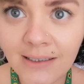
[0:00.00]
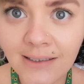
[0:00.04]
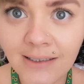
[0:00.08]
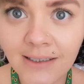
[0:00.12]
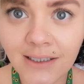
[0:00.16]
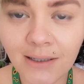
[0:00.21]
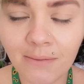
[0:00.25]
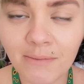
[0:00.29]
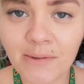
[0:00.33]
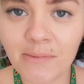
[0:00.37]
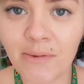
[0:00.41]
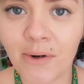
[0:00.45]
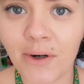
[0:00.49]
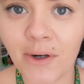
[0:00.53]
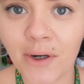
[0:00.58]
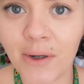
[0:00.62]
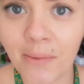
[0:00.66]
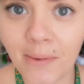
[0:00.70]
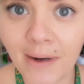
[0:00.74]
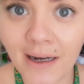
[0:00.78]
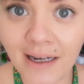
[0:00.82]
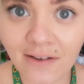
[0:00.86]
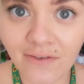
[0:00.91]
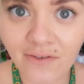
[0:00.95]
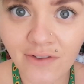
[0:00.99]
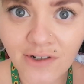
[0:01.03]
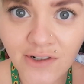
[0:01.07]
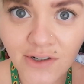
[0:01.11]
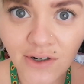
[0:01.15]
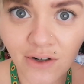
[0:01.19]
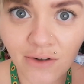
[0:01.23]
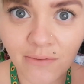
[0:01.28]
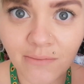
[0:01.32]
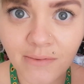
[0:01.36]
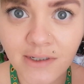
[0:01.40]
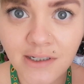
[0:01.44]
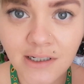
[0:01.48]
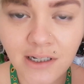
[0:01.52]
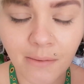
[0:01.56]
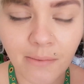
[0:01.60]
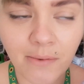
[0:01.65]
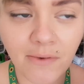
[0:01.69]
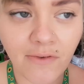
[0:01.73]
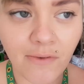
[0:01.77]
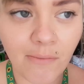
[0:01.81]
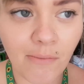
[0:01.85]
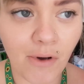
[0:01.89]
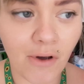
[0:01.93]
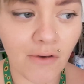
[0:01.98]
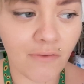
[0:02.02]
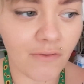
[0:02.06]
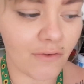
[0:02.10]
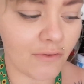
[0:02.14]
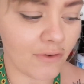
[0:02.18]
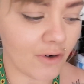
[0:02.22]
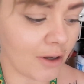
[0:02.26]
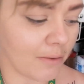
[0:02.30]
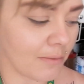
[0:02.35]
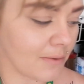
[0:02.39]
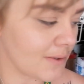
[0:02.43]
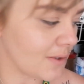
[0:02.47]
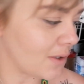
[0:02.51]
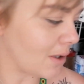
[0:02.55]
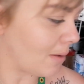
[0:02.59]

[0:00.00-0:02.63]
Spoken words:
stop the microwave in time to stop it from overflowing.